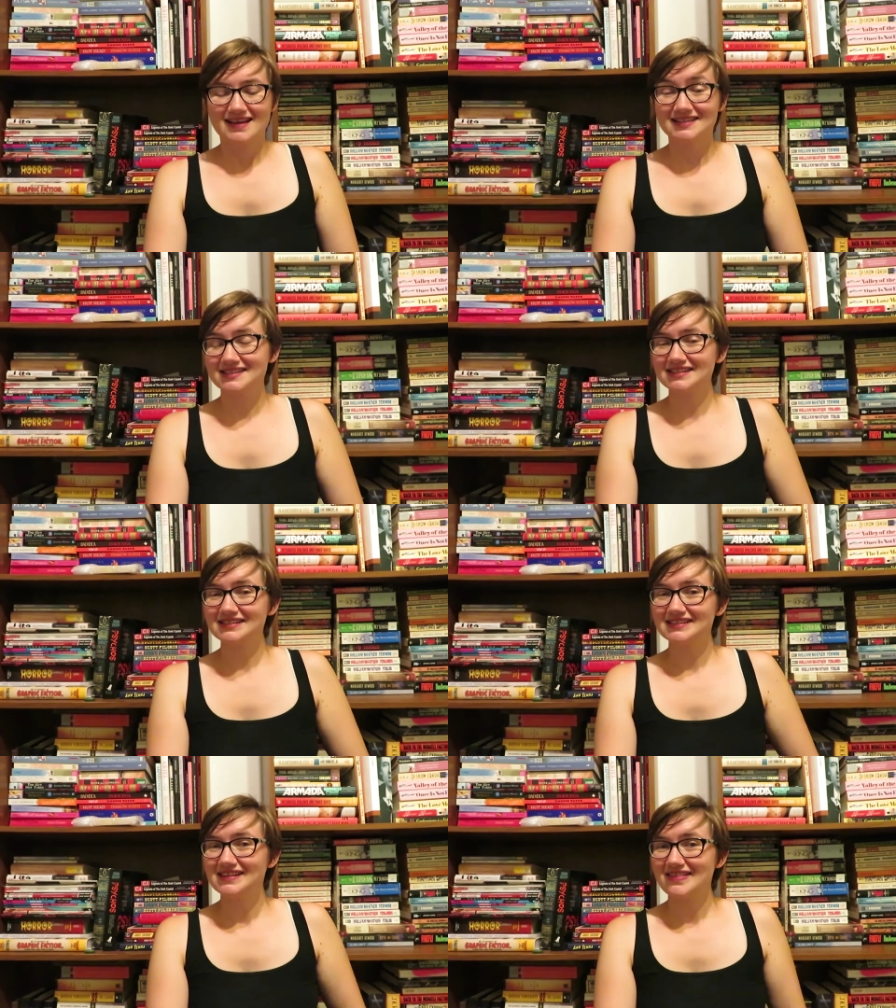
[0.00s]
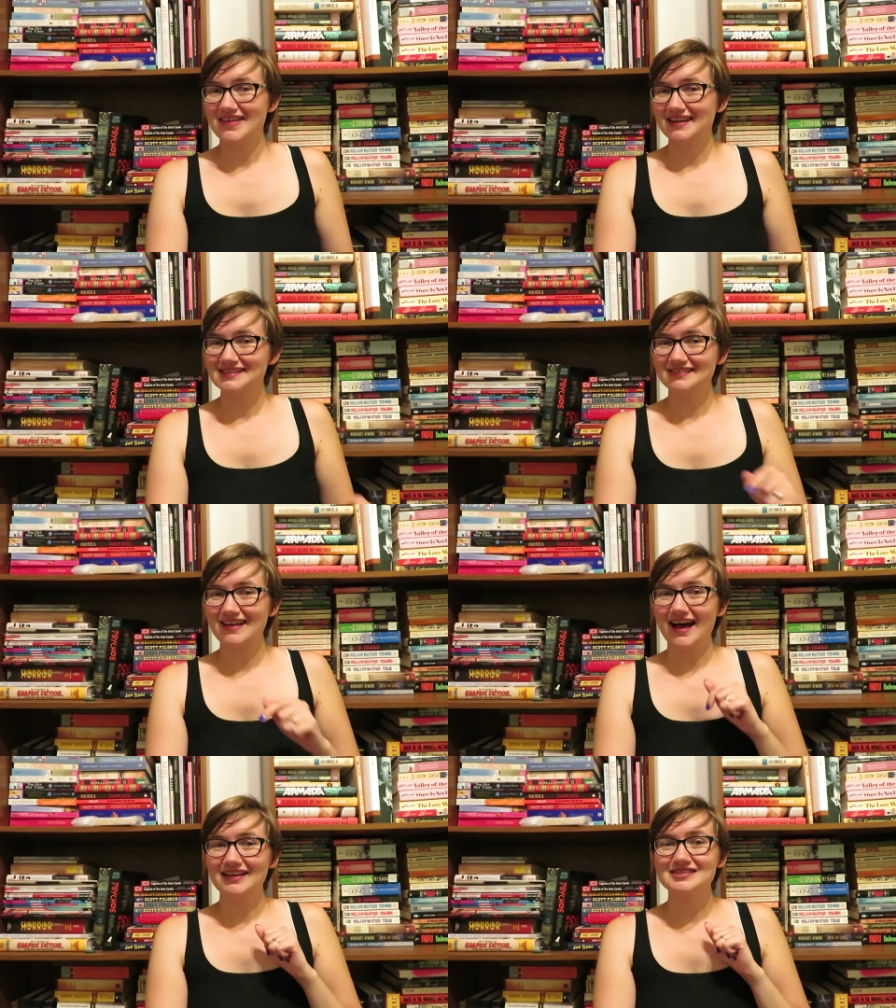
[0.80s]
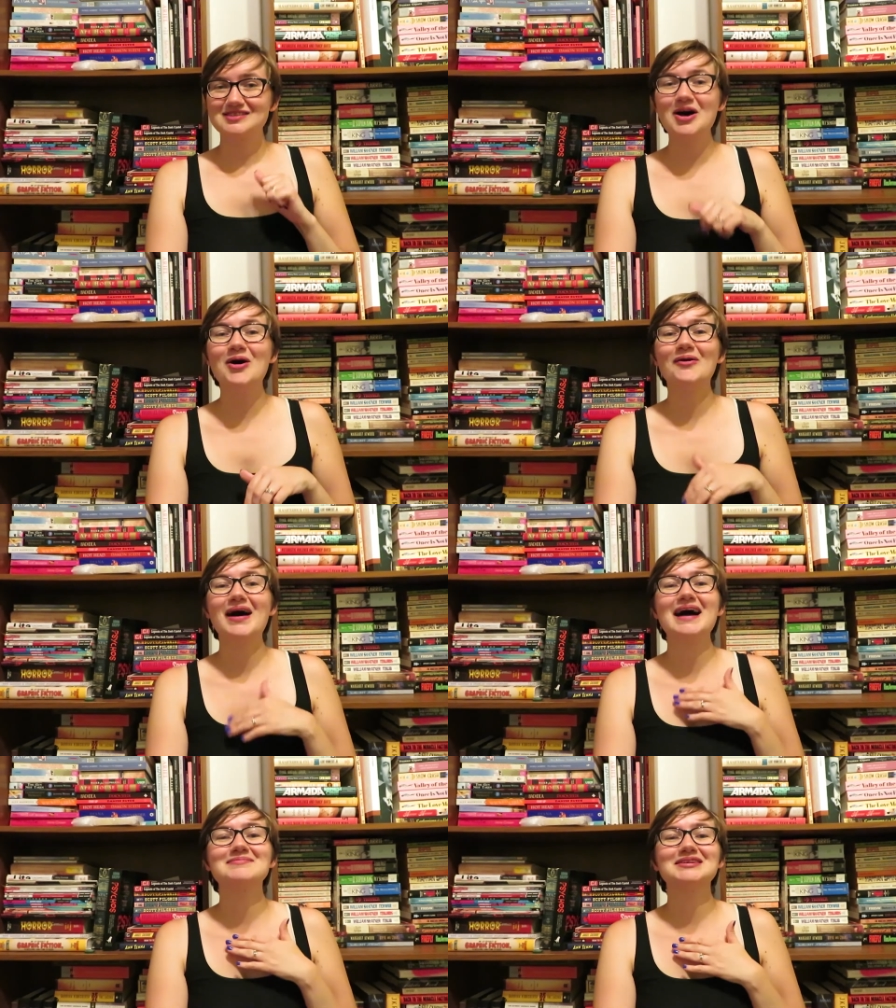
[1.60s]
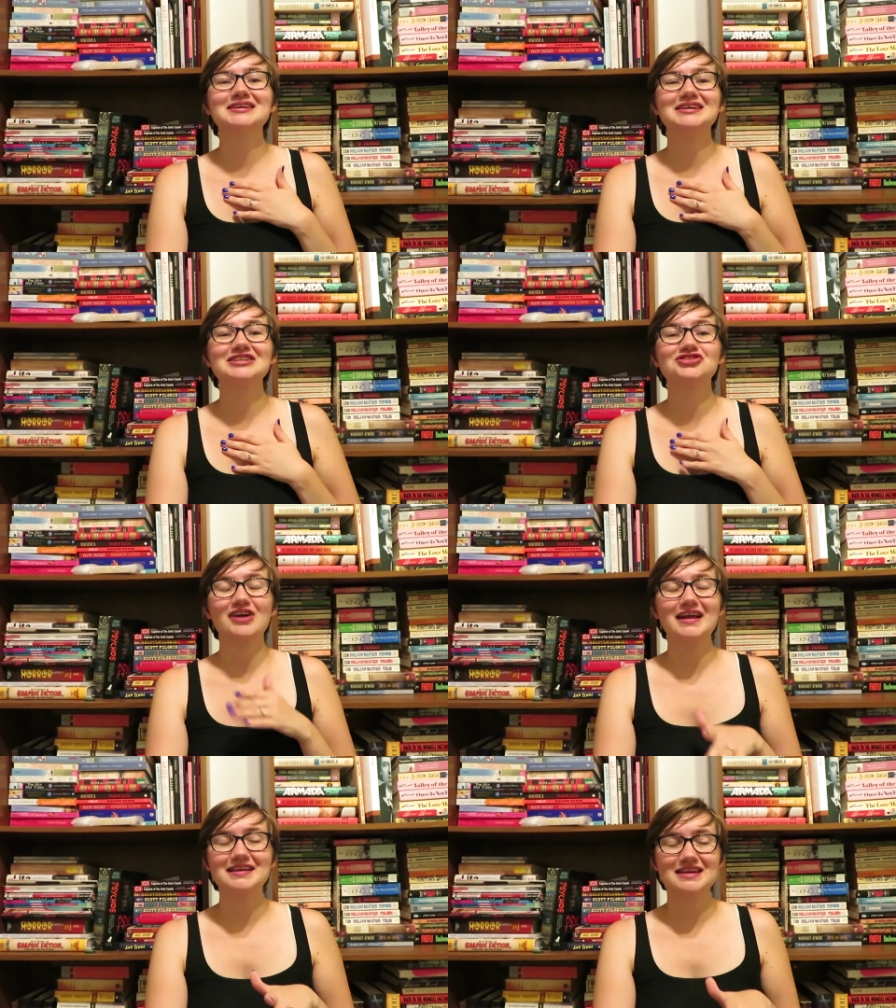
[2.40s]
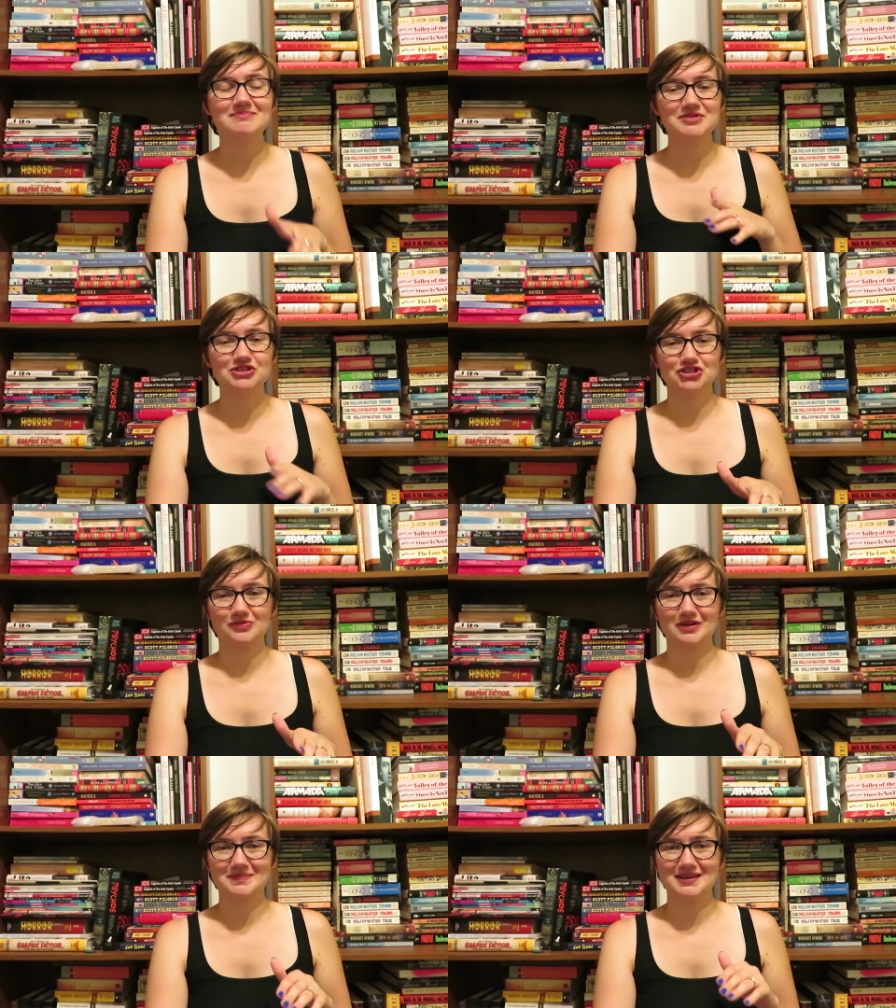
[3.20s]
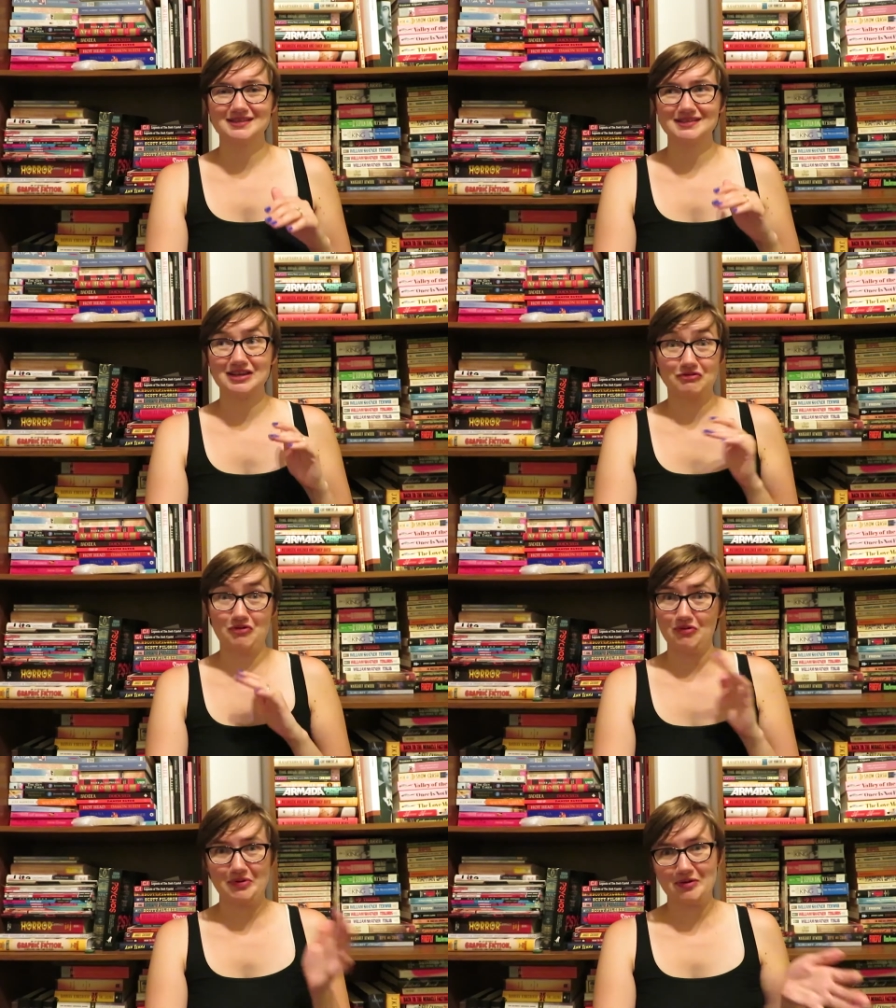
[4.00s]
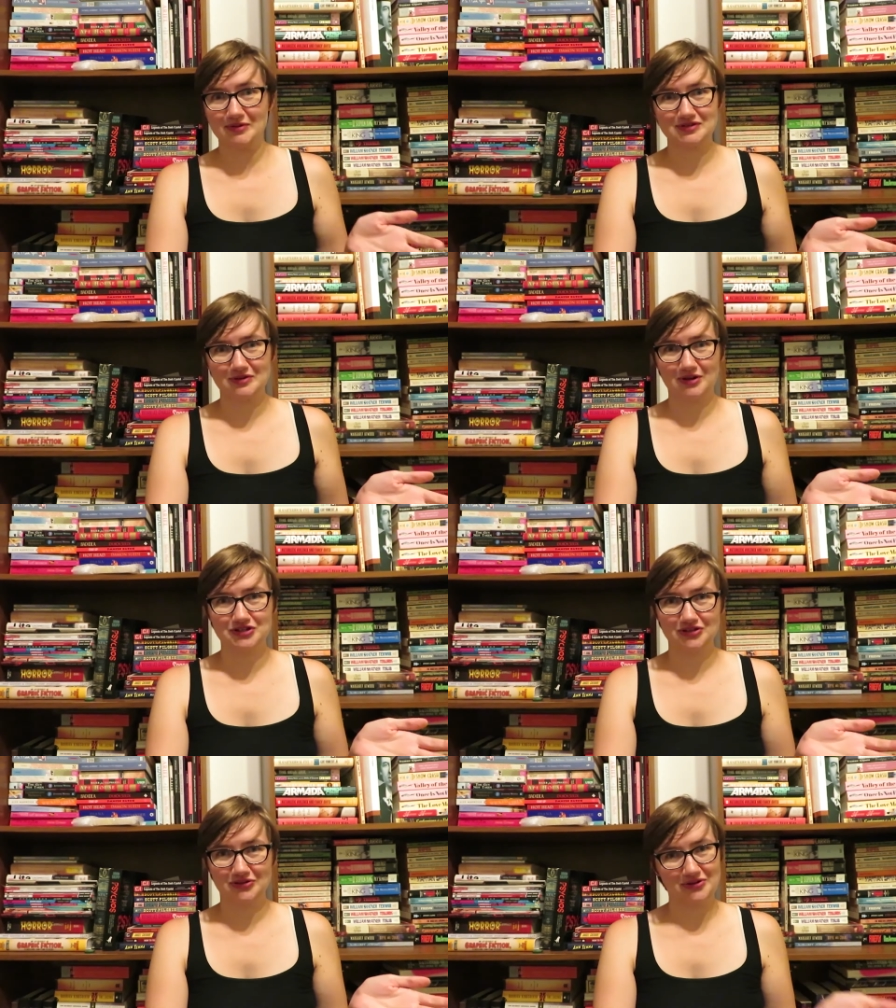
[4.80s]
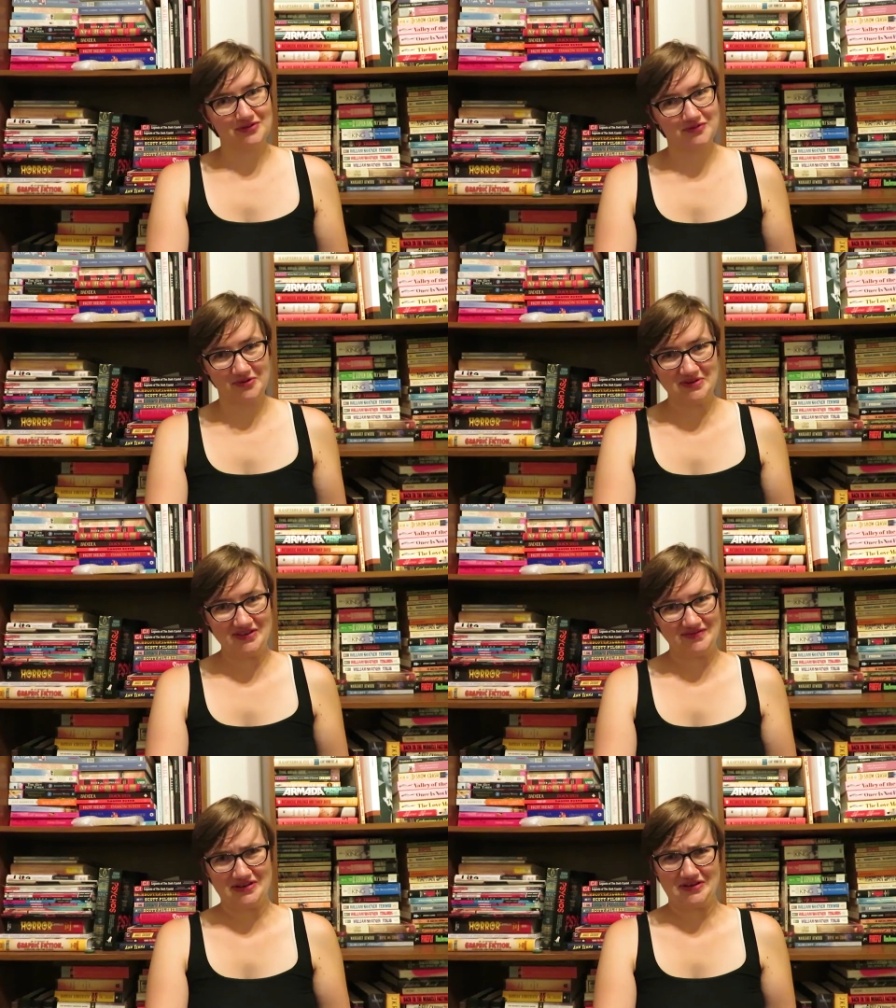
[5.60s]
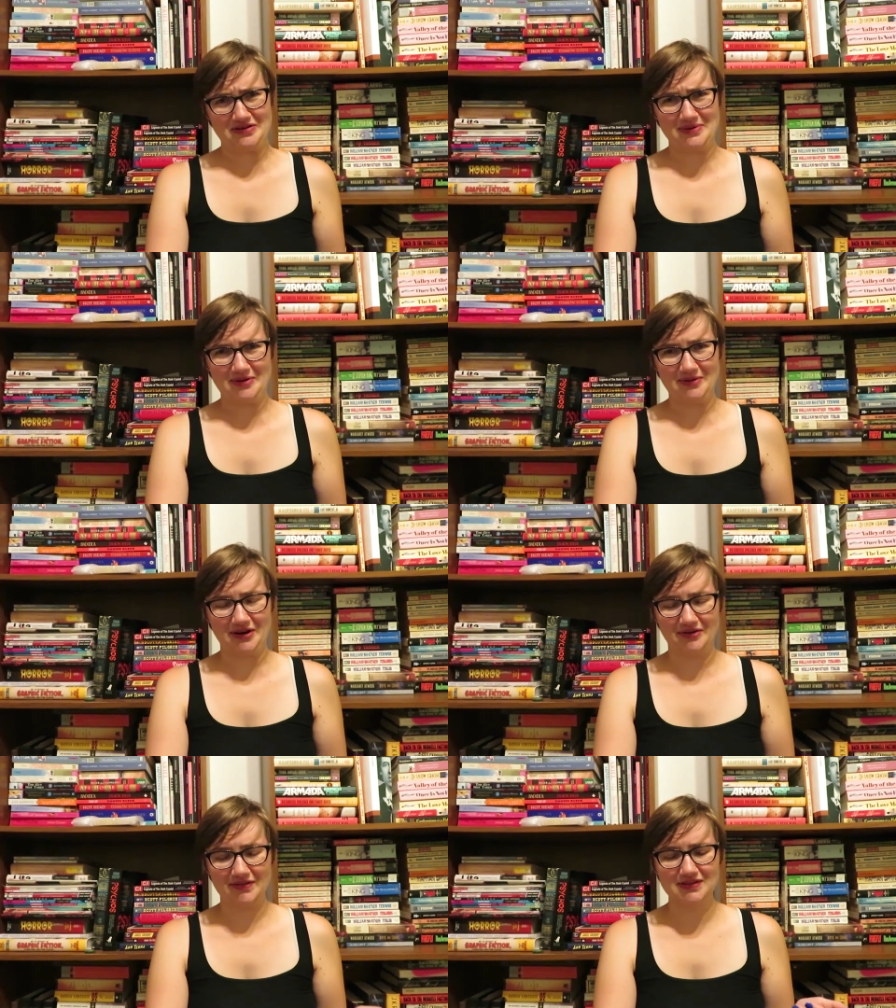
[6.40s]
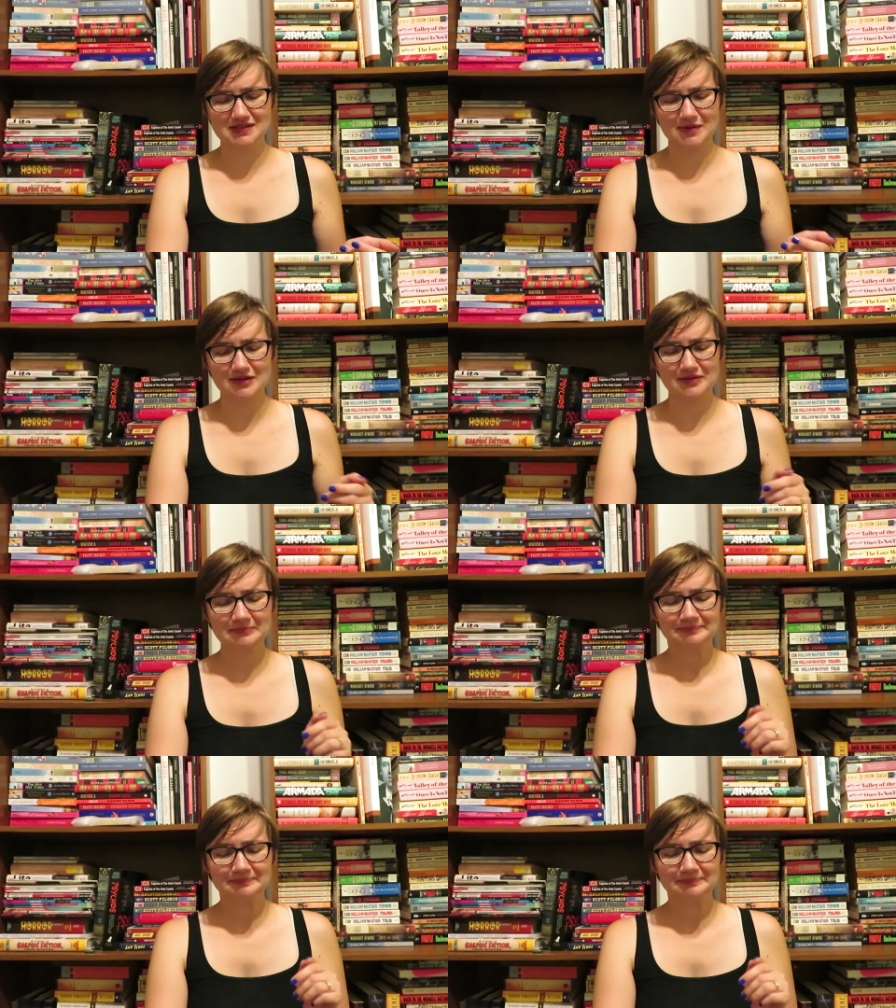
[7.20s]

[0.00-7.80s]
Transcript: Still, that's a lot, so I'm gonna try to keep this short because like nobody wants to watch a 34-minute video about what I read this month,